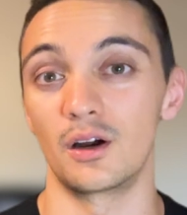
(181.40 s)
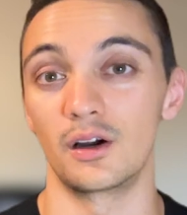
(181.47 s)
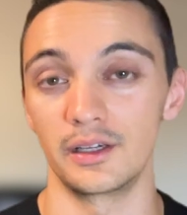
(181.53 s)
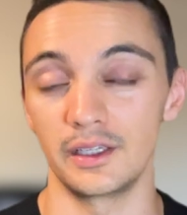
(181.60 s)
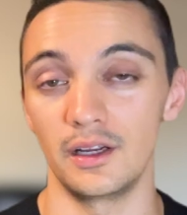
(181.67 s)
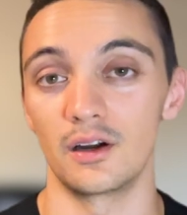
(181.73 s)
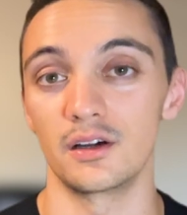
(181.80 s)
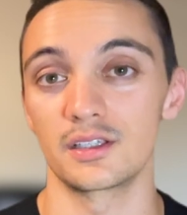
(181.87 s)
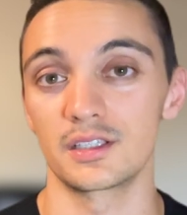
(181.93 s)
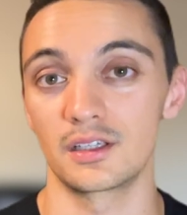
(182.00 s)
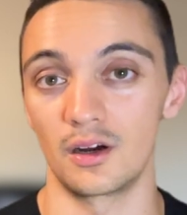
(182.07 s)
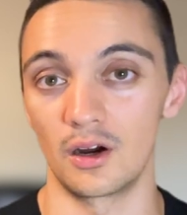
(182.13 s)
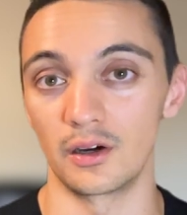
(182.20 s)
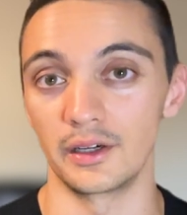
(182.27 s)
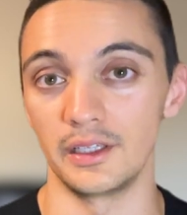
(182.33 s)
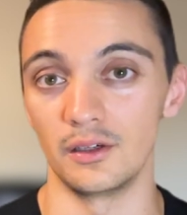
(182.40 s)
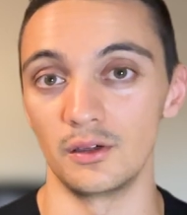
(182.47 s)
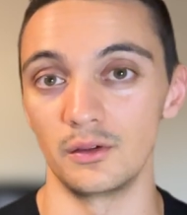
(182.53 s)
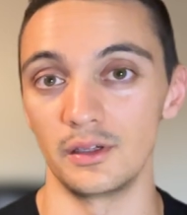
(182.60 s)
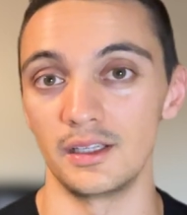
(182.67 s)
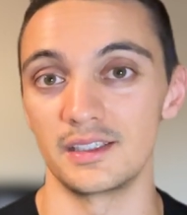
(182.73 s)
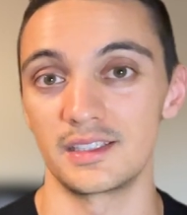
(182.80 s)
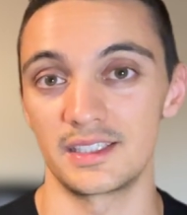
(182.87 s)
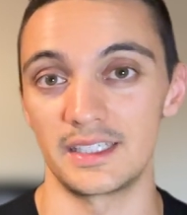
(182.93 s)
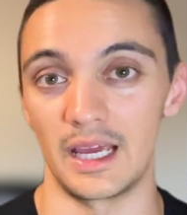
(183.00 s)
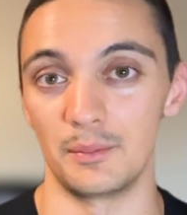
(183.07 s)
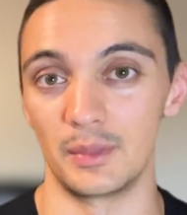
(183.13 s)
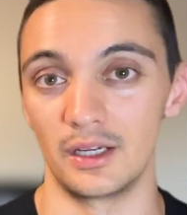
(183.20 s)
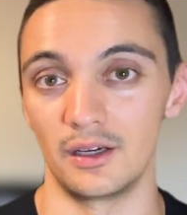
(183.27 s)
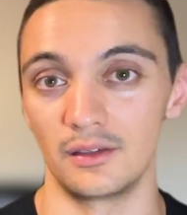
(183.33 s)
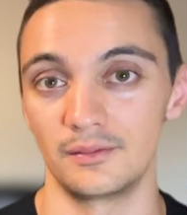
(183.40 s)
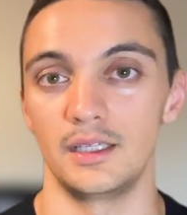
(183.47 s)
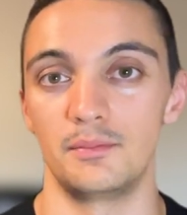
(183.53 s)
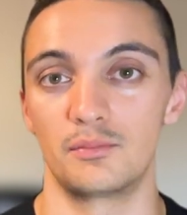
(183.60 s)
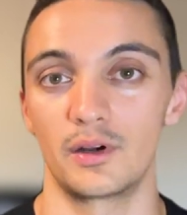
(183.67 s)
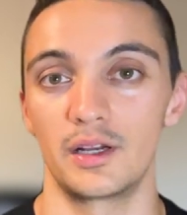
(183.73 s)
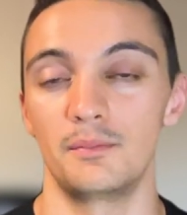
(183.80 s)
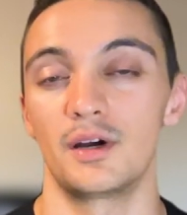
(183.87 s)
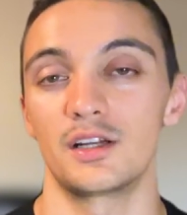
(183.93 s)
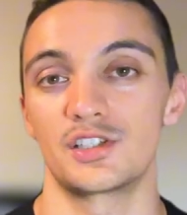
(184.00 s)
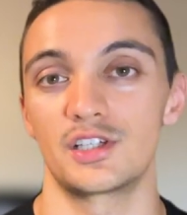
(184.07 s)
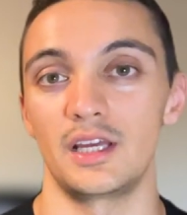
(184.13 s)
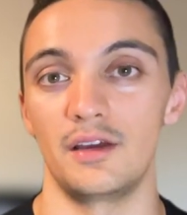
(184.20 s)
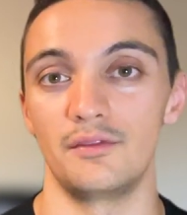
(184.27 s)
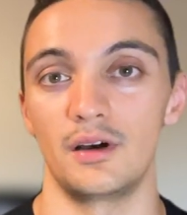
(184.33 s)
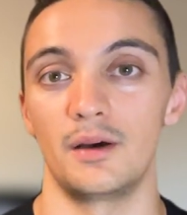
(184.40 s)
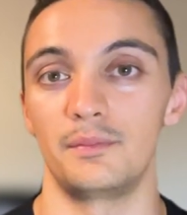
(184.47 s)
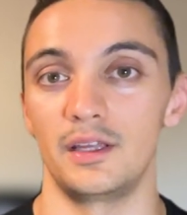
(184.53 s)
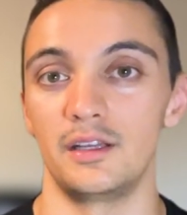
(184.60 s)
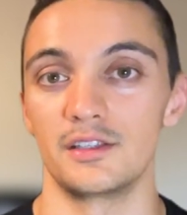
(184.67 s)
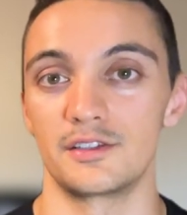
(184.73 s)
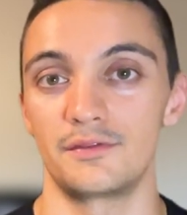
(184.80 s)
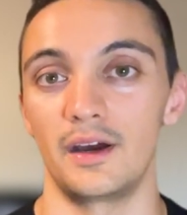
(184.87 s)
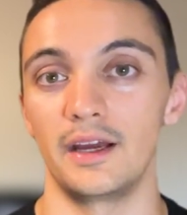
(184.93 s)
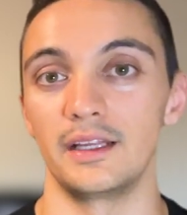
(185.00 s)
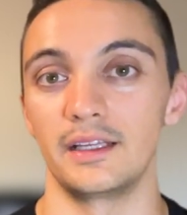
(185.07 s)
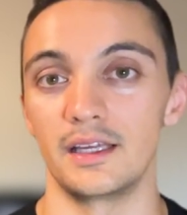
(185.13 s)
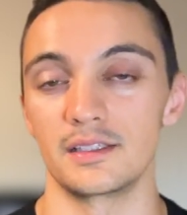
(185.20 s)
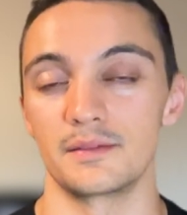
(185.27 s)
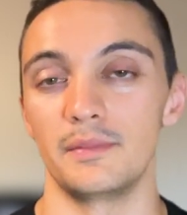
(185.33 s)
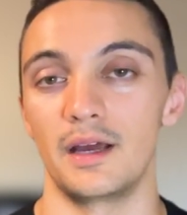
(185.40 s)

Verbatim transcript: RDR's cardio and stamina. He pretty much gave up in his fight against